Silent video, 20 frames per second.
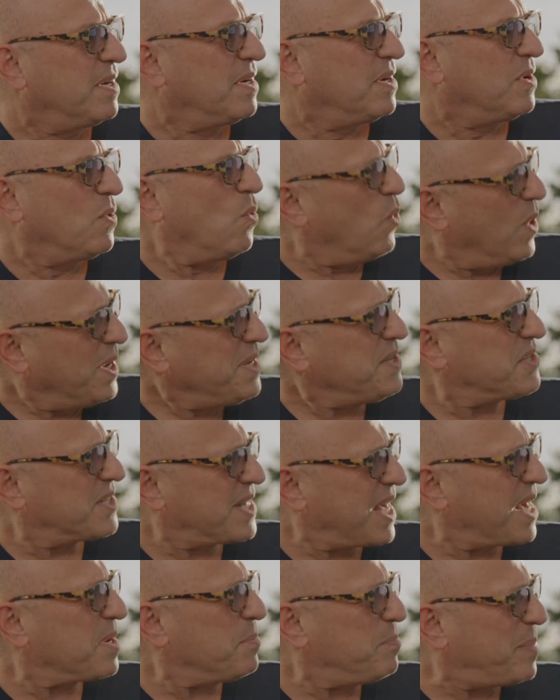What is
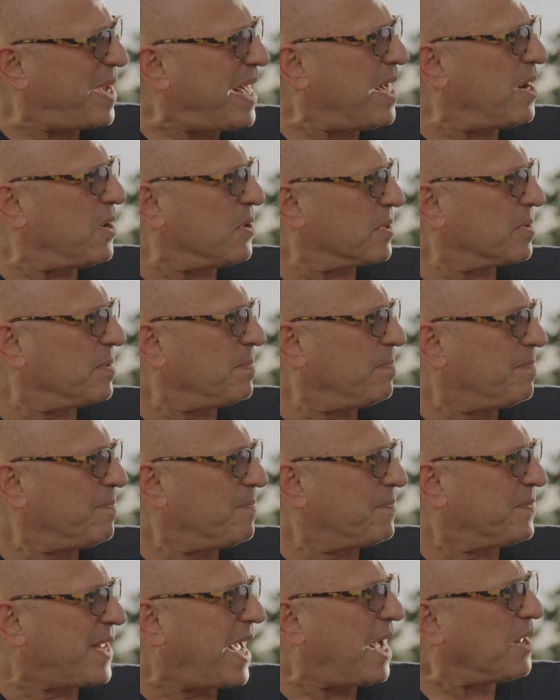that about?
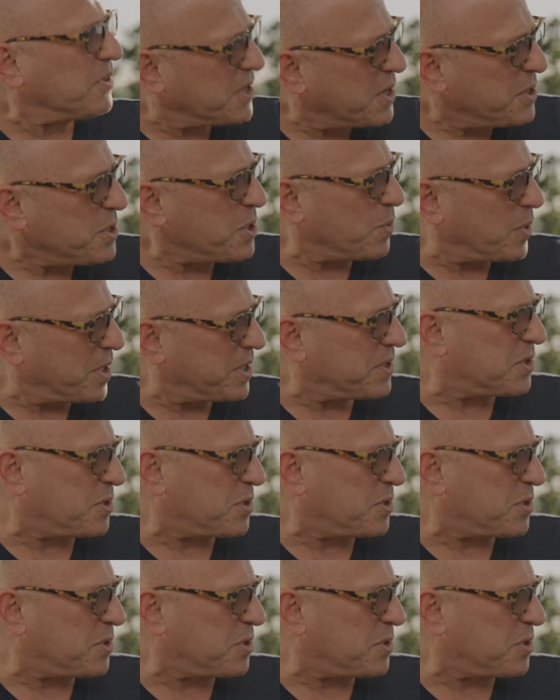I'll tell you what it's